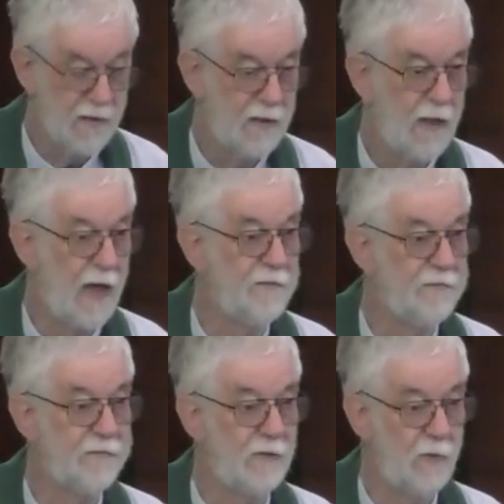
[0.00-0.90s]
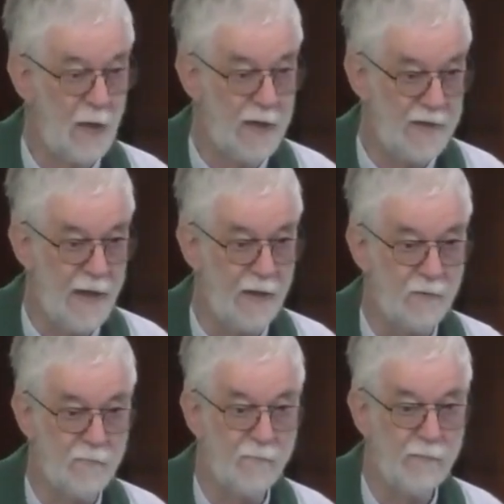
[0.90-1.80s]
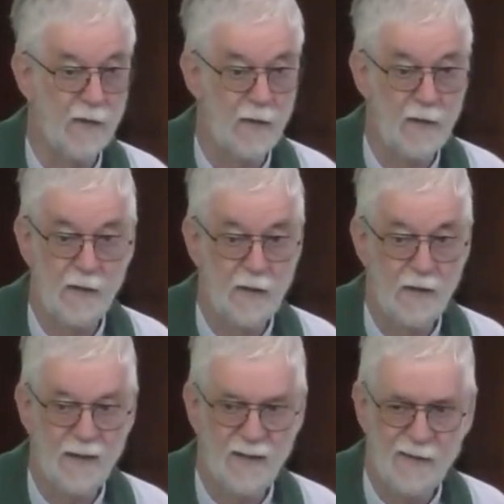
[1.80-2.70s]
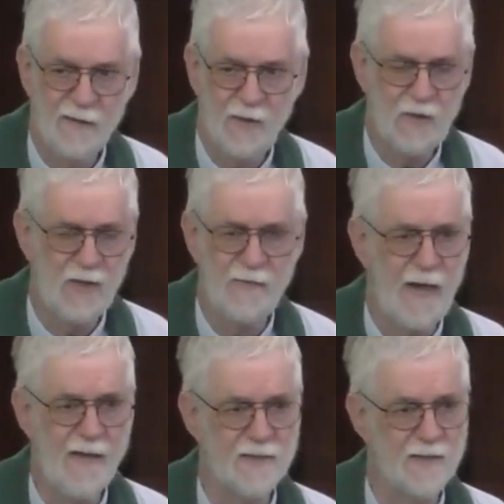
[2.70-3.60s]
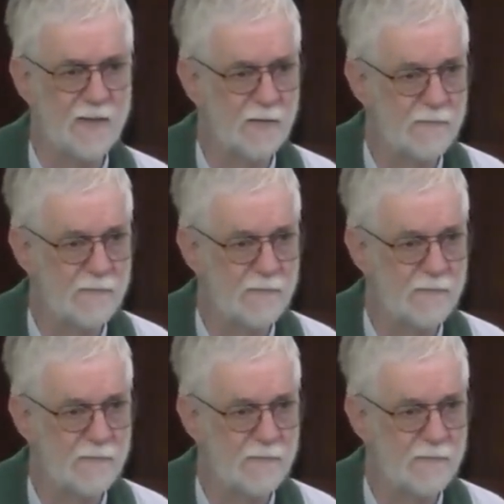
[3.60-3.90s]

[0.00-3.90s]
life right now. Who could have guessed?